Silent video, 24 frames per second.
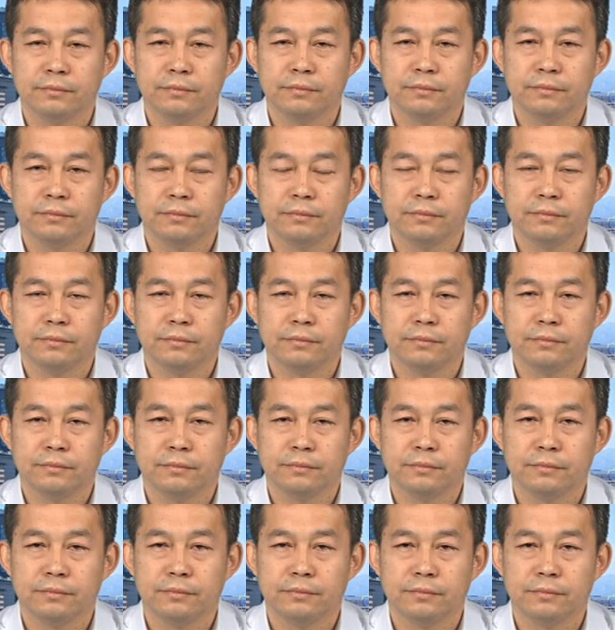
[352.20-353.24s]

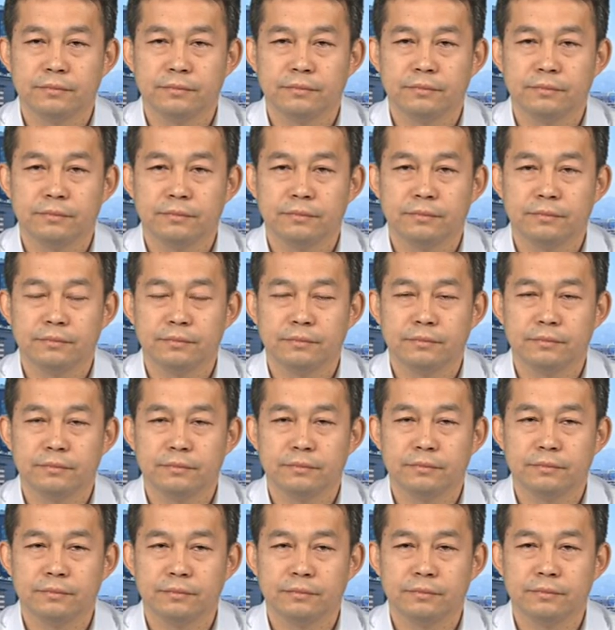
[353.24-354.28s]

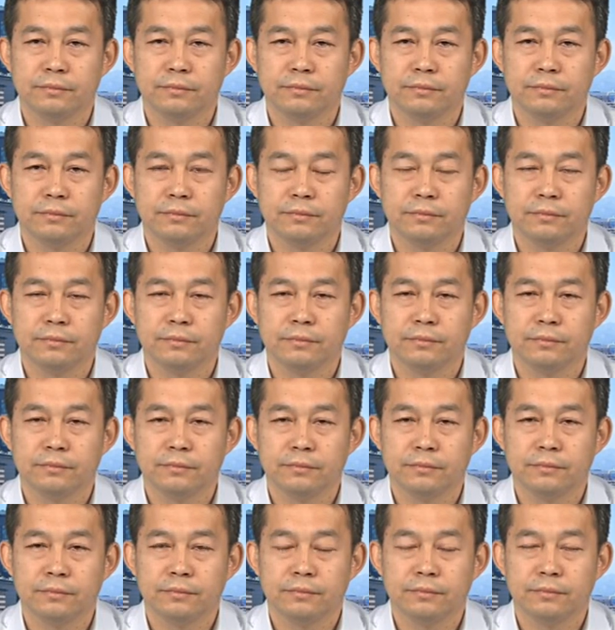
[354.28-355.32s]

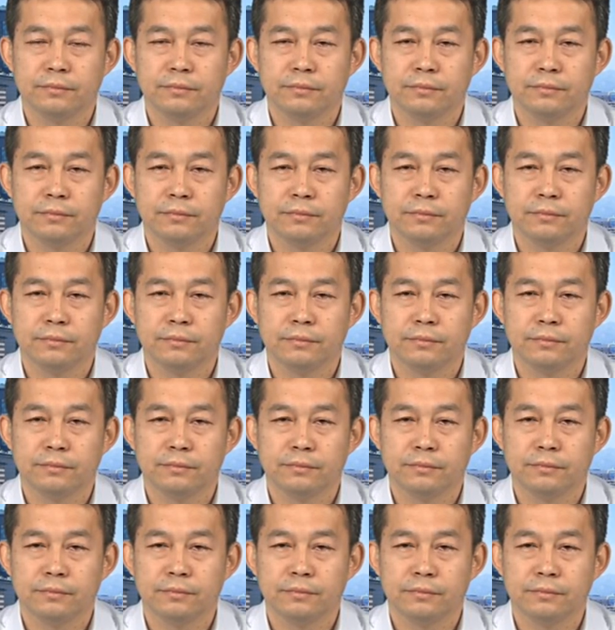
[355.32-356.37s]

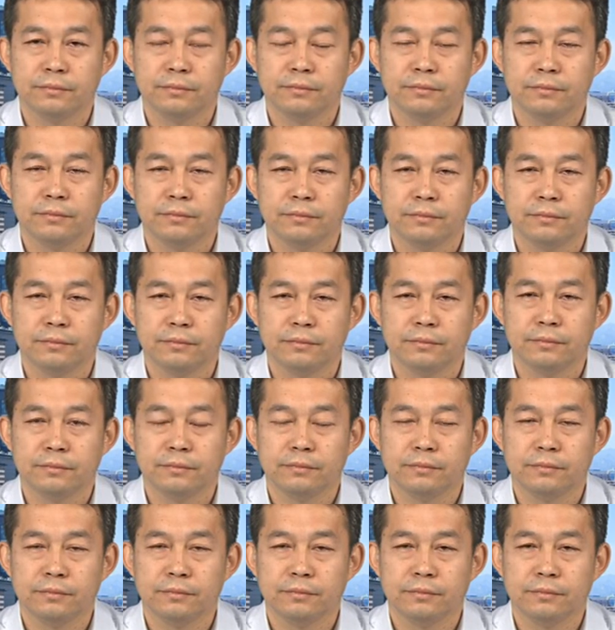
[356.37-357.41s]

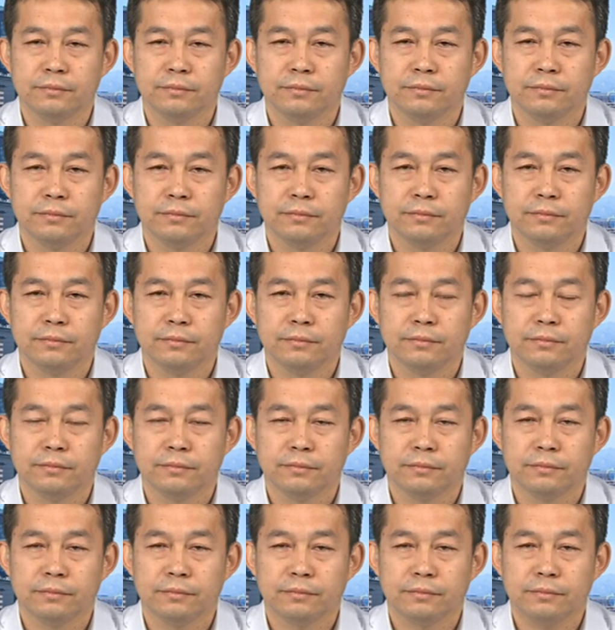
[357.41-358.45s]

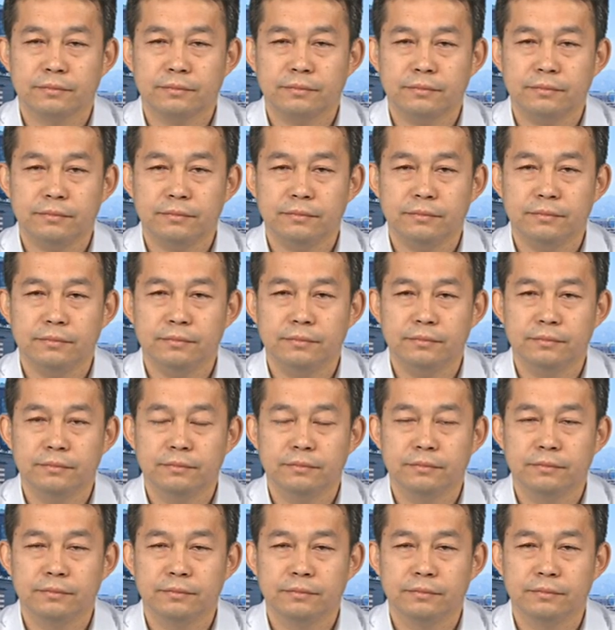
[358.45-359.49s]

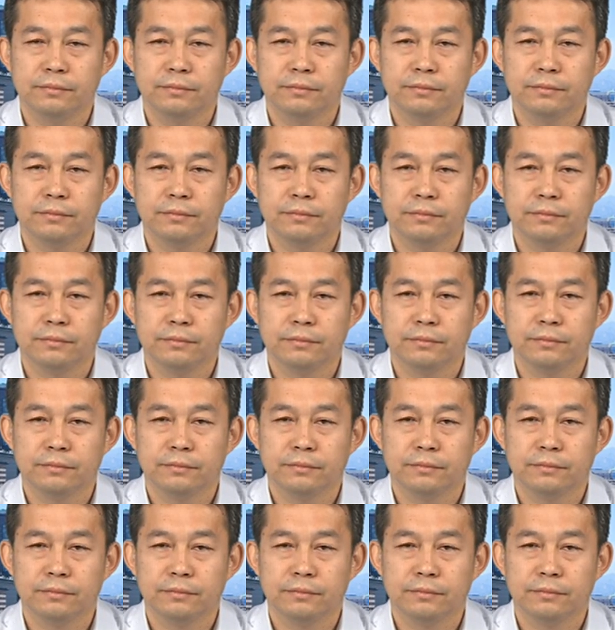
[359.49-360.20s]
(not speaking)